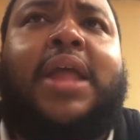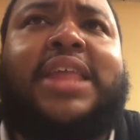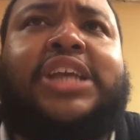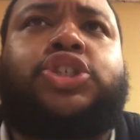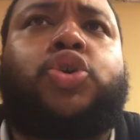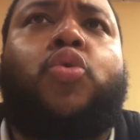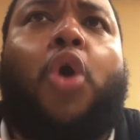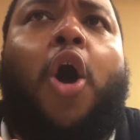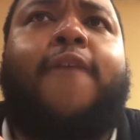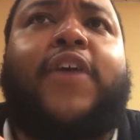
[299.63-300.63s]
They
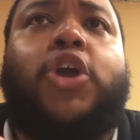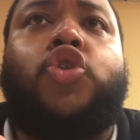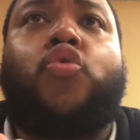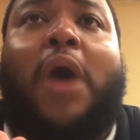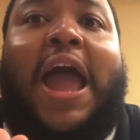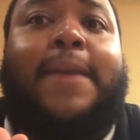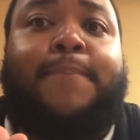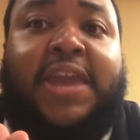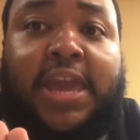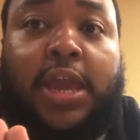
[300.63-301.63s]
showed off a new
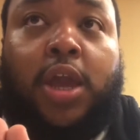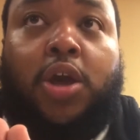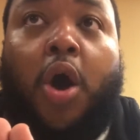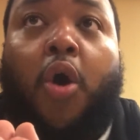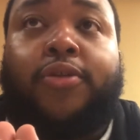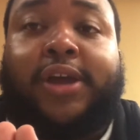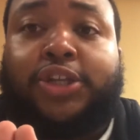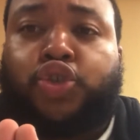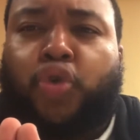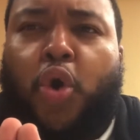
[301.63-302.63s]
IP called
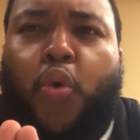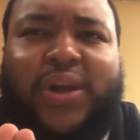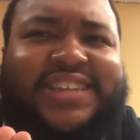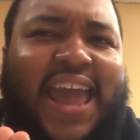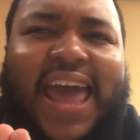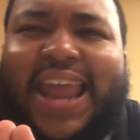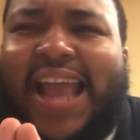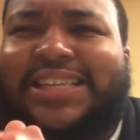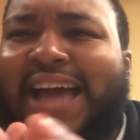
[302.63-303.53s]
Control, which had like